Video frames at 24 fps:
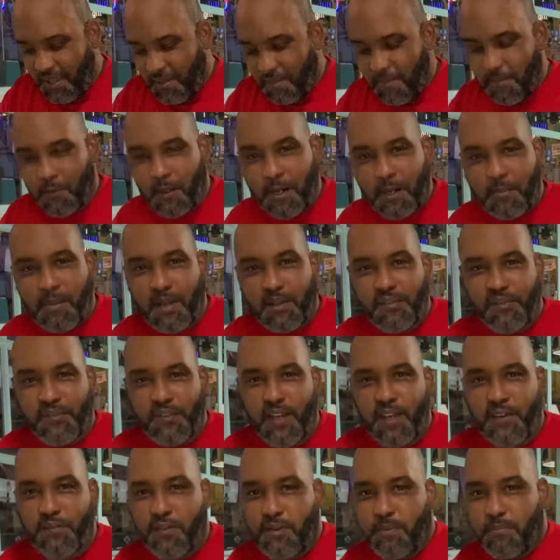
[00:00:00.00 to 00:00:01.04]
one of my
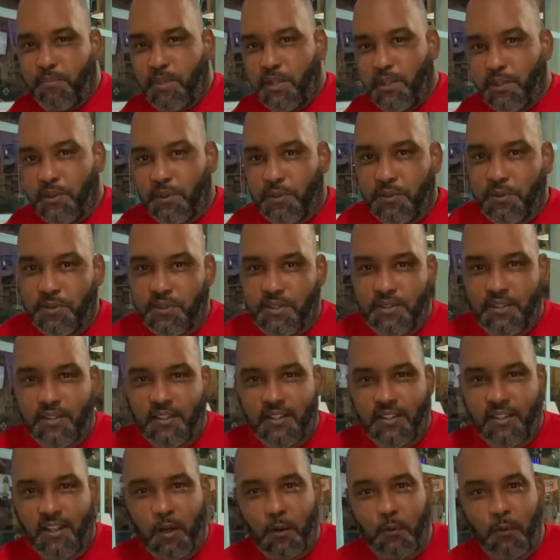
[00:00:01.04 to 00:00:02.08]
favorite meals.
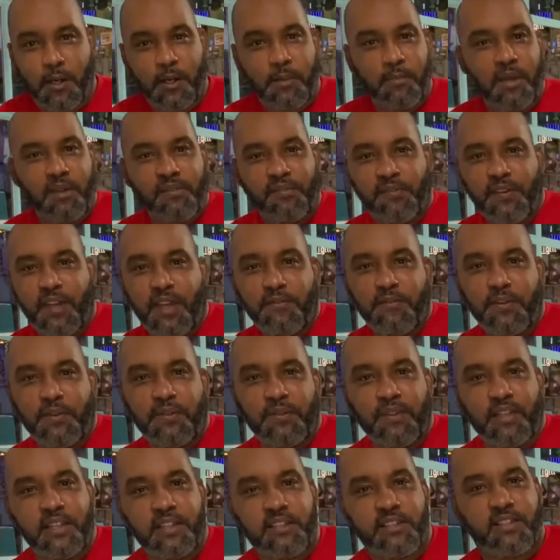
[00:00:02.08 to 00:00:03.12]
Uh, one of my favorite
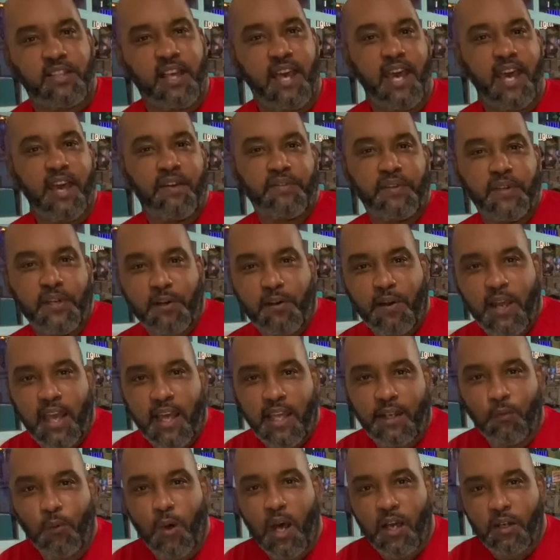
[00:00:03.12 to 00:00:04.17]
things to have here
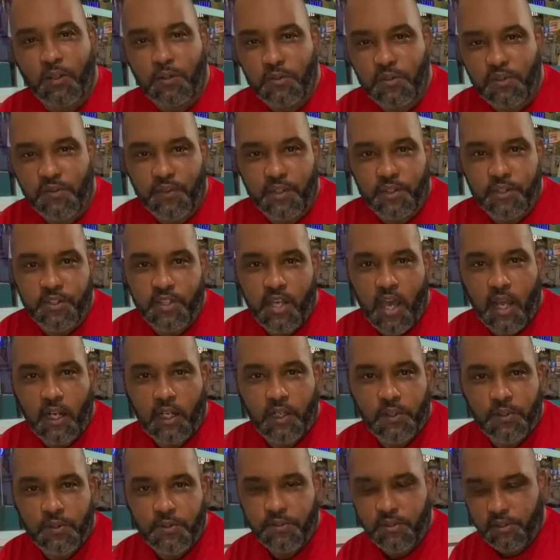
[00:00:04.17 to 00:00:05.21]
at Wahoo's Fish
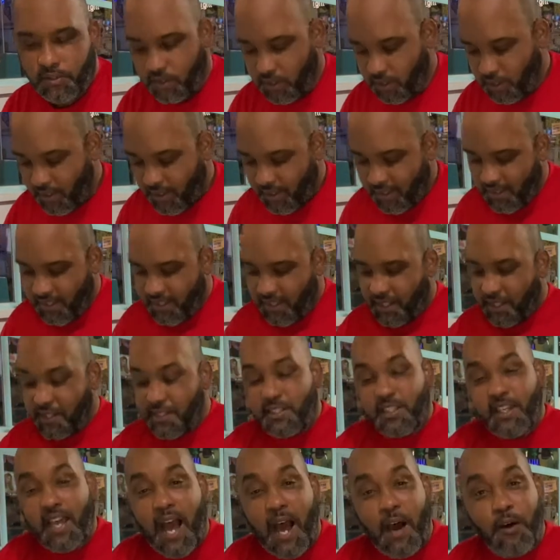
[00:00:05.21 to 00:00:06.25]
Tacos is
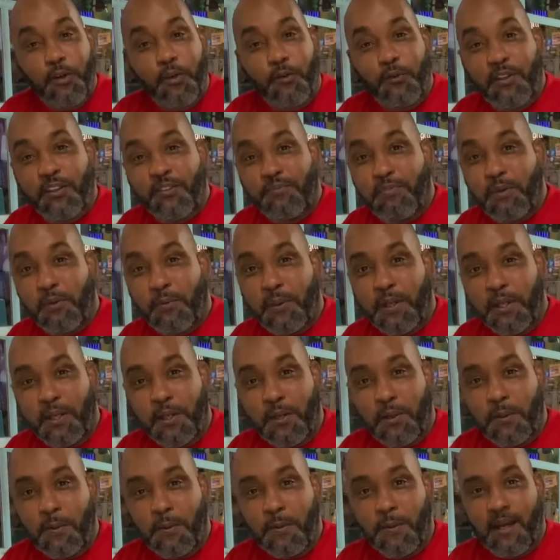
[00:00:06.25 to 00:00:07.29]
the Outer Reef
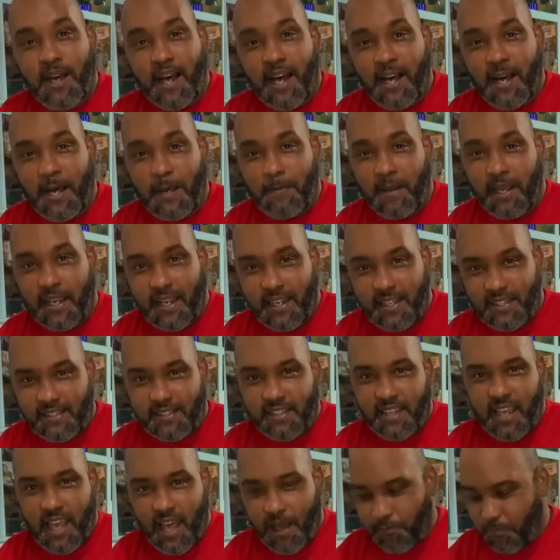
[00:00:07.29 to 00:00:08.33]
Burrito. Um, I gotta
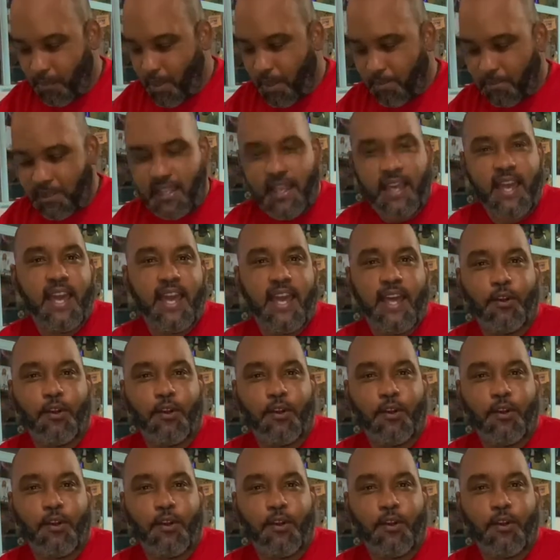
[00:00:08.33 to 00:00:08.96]
say, I probably had